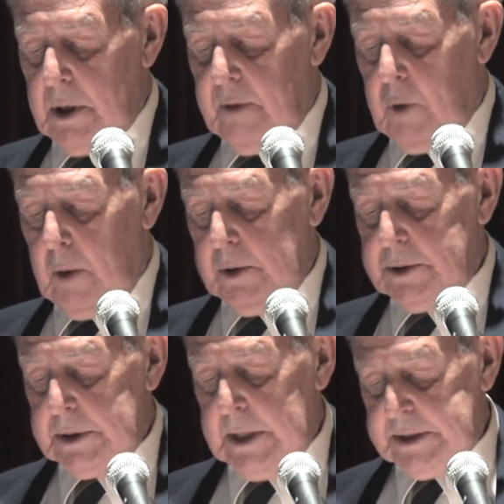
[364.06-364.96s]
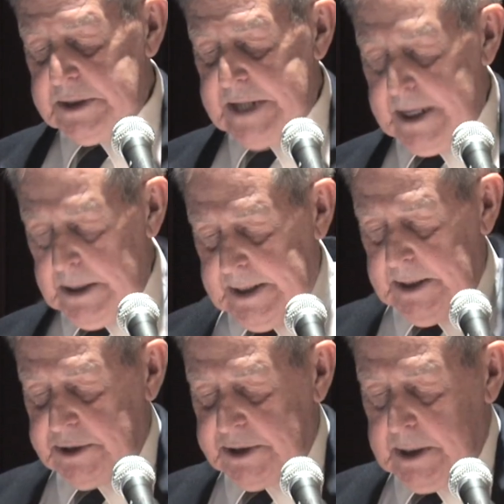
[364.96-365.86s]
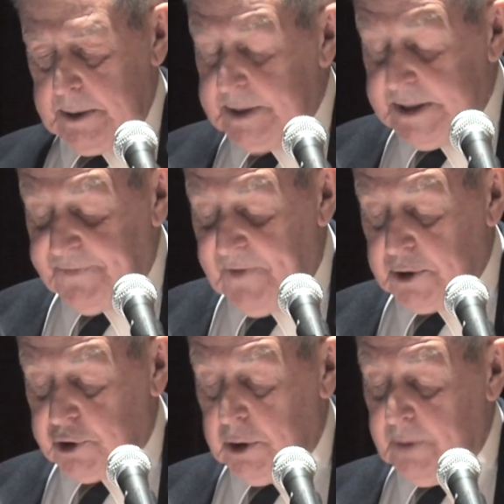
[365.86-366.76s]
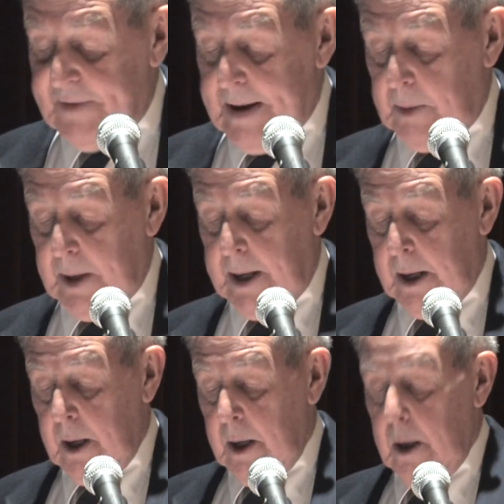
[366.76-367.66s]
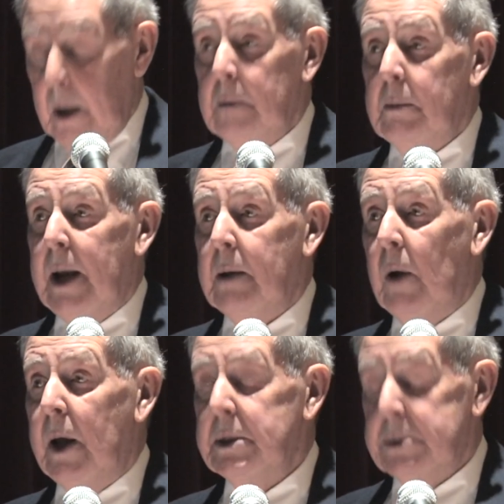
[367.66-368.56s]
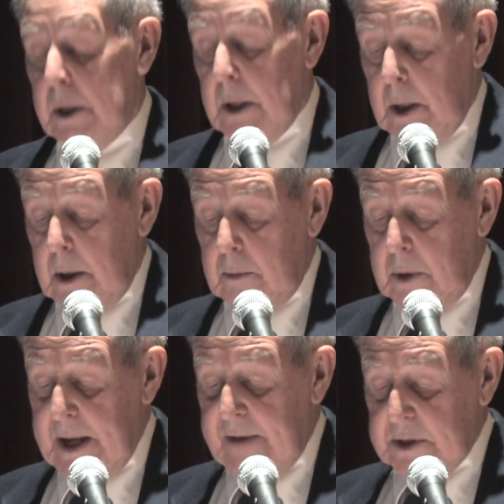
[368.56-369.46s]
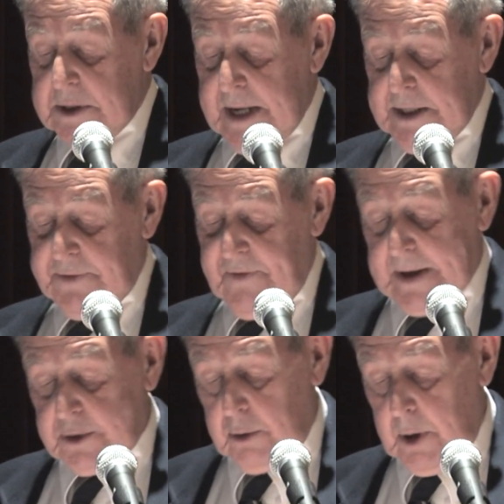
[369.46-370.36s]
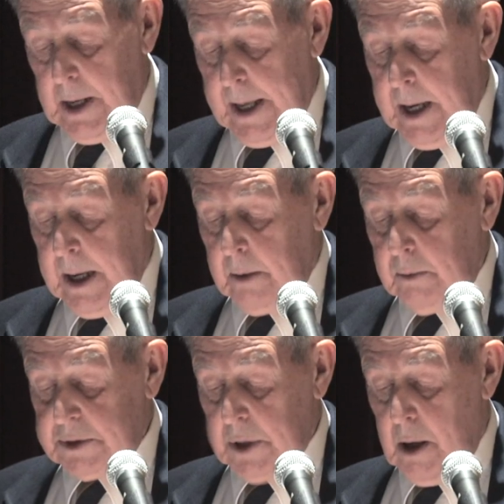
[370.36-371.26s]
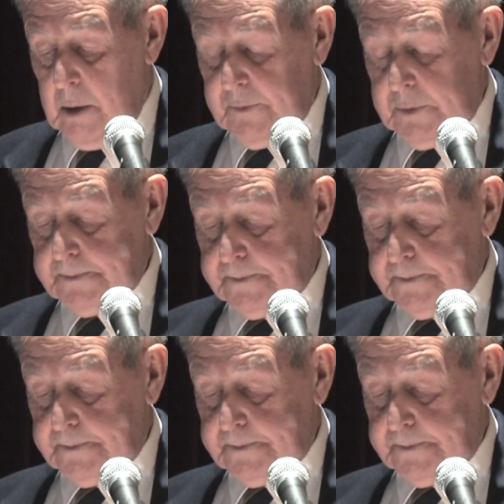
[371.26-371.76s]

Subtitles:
of what was a sadly dysfunctional family in many ways were never satisfactorily resolved.